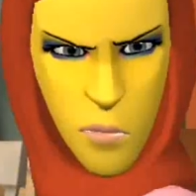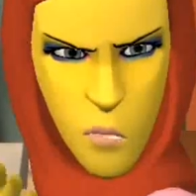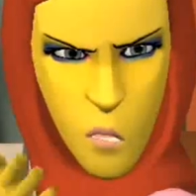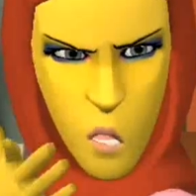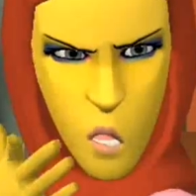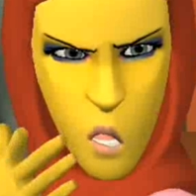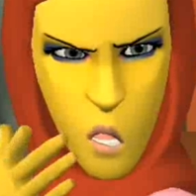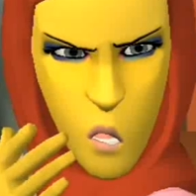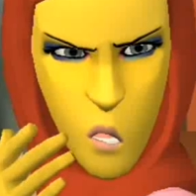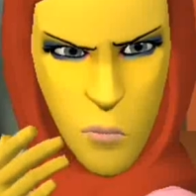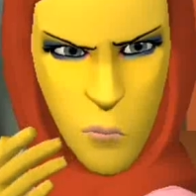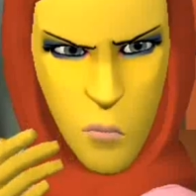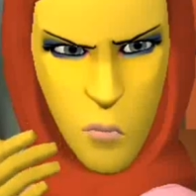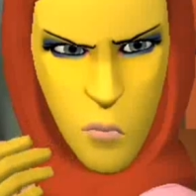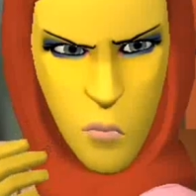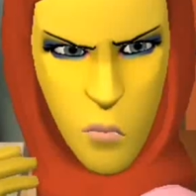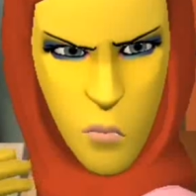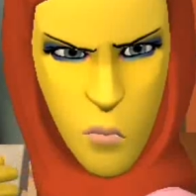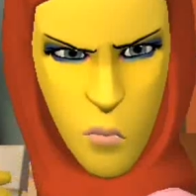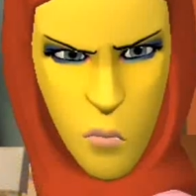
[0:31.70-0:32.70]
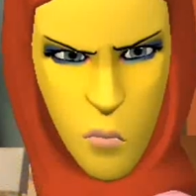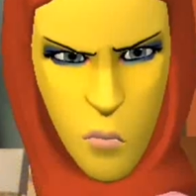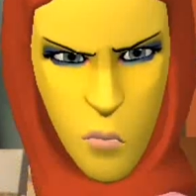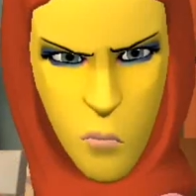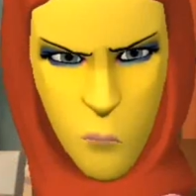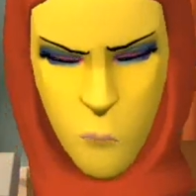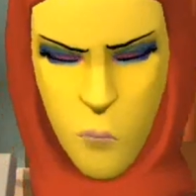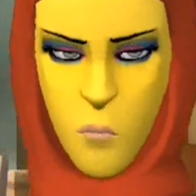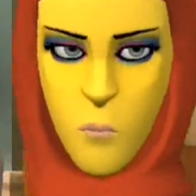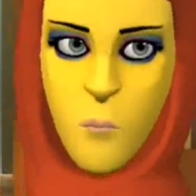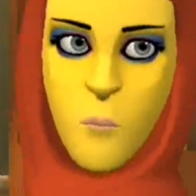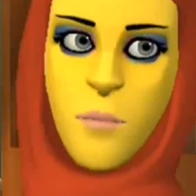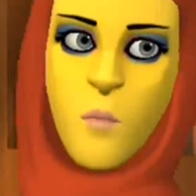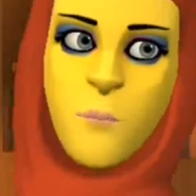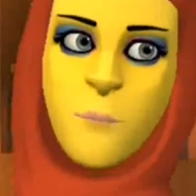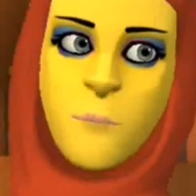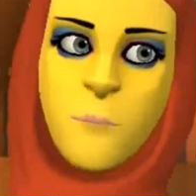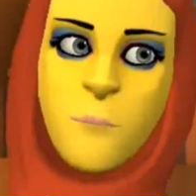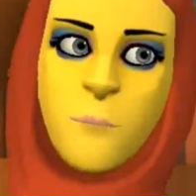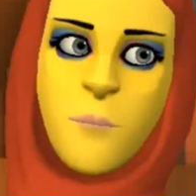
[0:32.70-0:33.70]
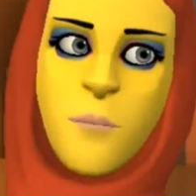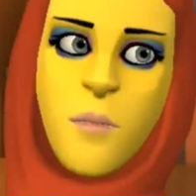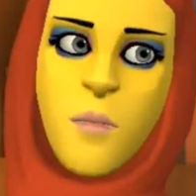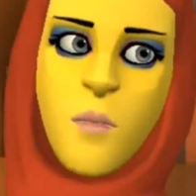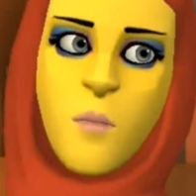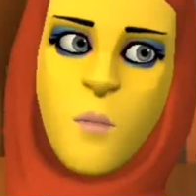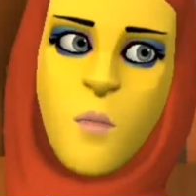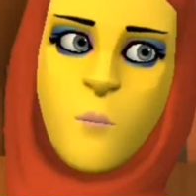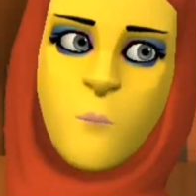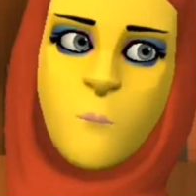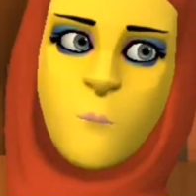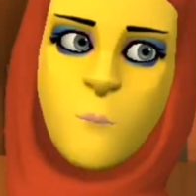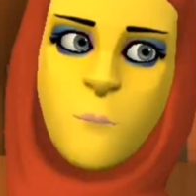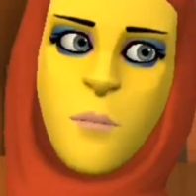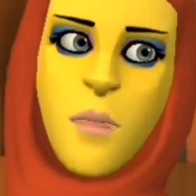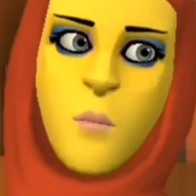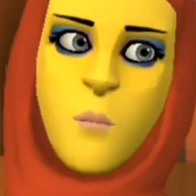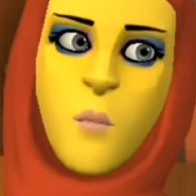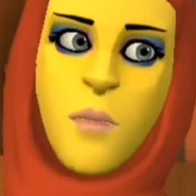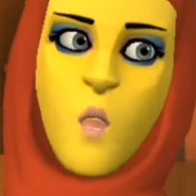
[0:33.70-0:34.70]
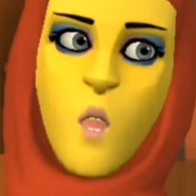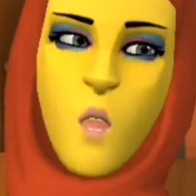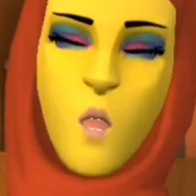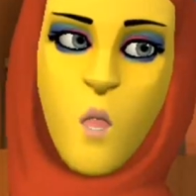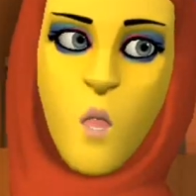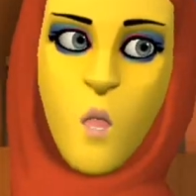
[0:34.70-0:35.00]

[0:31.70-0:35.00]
way out of his own bathroom, how's he going to beat the escape